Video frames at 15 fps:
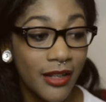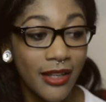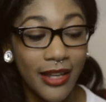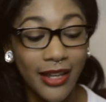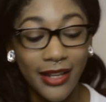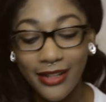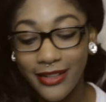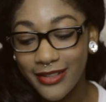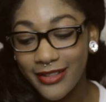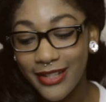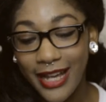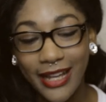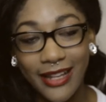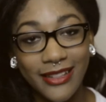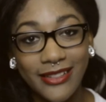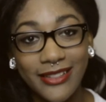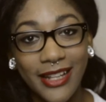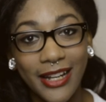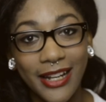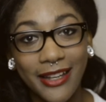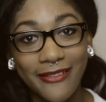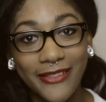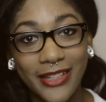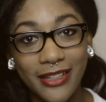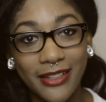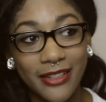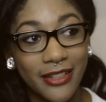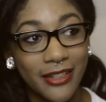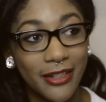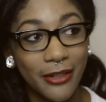And it's not
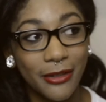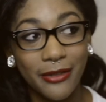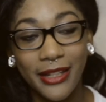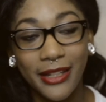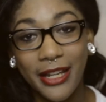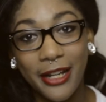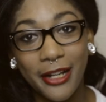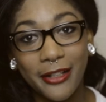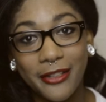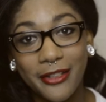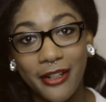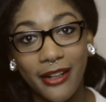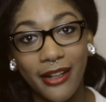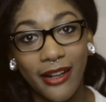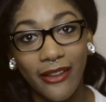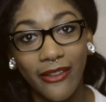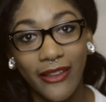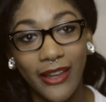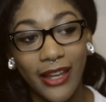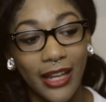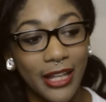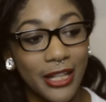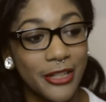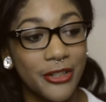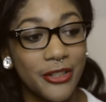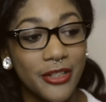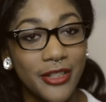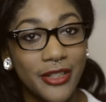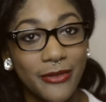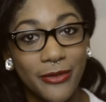even, the character or anything. It's
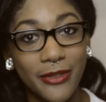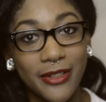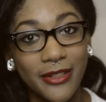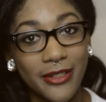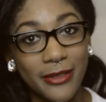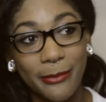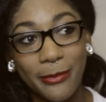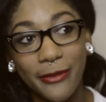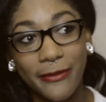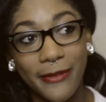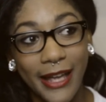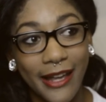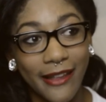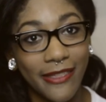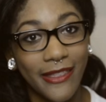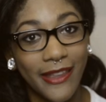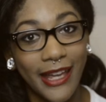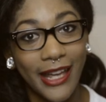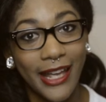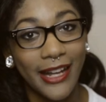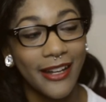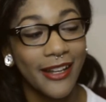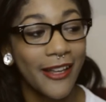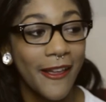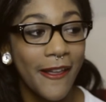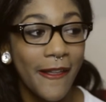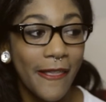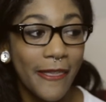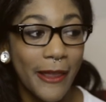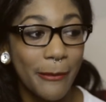just for the simple fact that
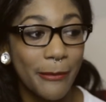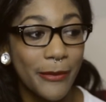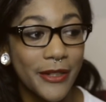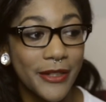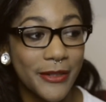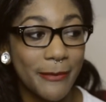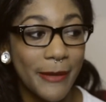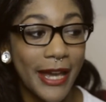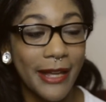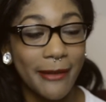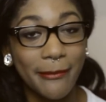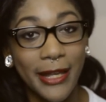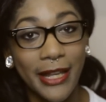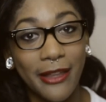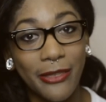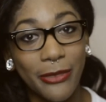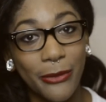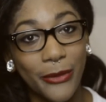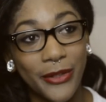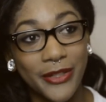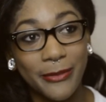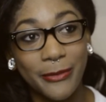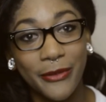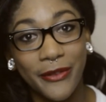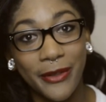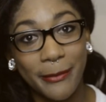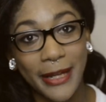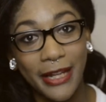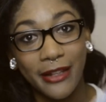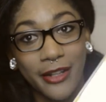they pushed back making Thor's movie to
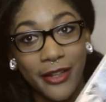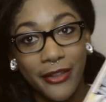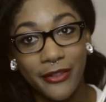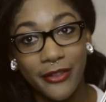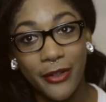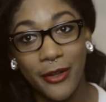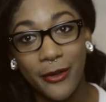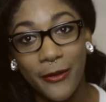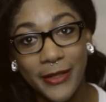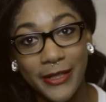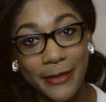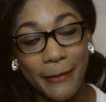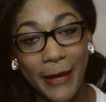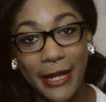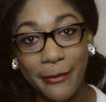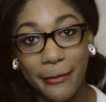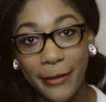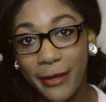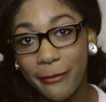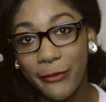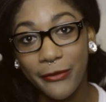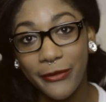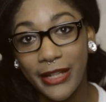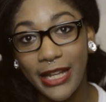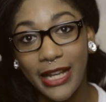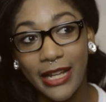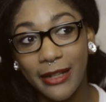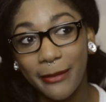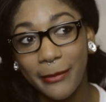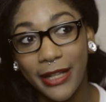make another doggone Spider-Man movie,
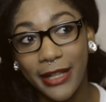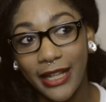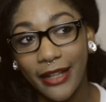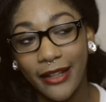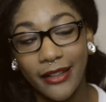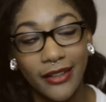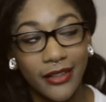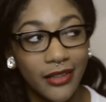and I'm like,